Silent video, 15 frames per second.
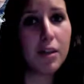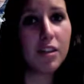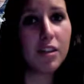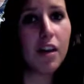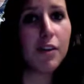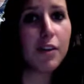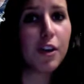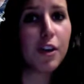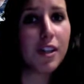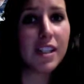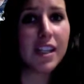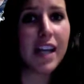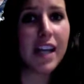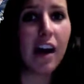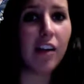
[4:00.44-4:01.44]
of
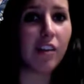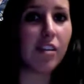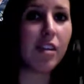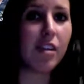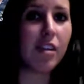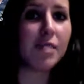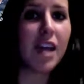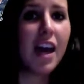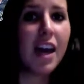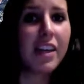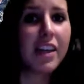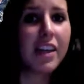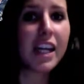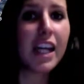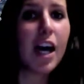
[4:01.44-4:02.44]
heuristic algorithms
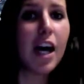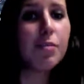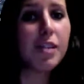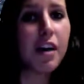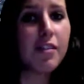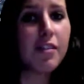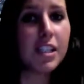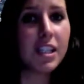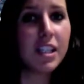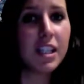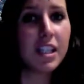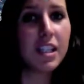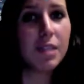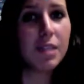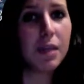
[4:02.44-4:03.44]
that can help solve the
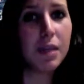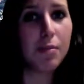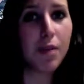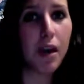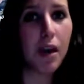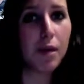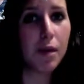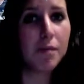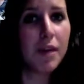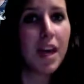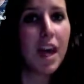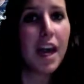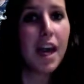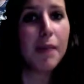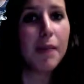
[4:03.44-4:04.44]
TSP problem
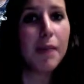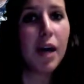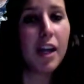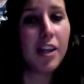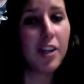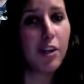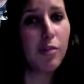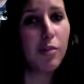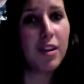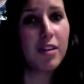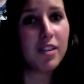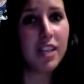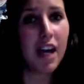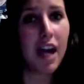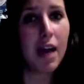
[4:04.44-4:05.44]
in
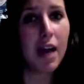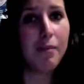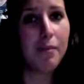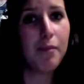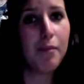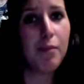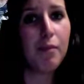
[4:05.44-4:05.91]
polynomial time.